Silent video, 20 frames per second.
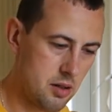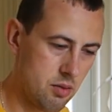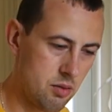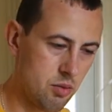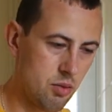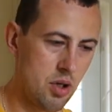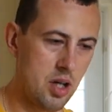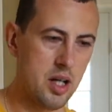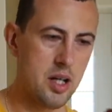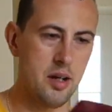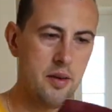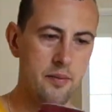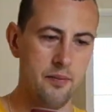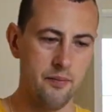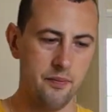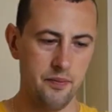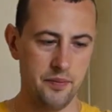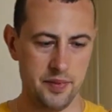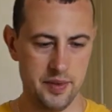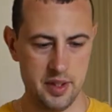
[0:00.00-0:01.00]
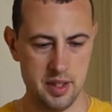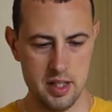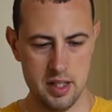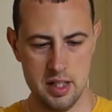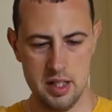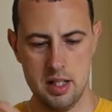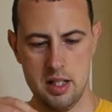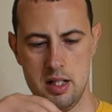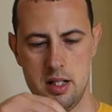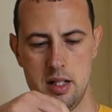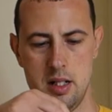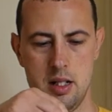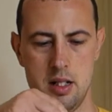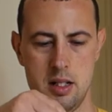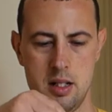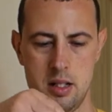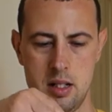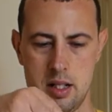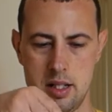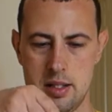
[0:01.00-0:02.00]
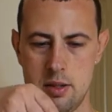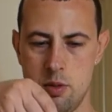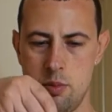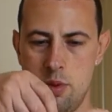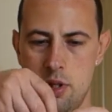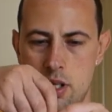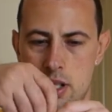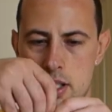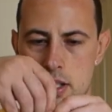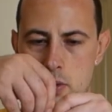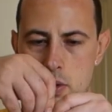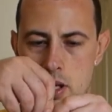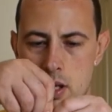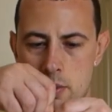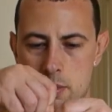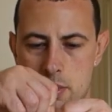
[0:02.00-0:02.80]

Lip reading: Right, let's open this one.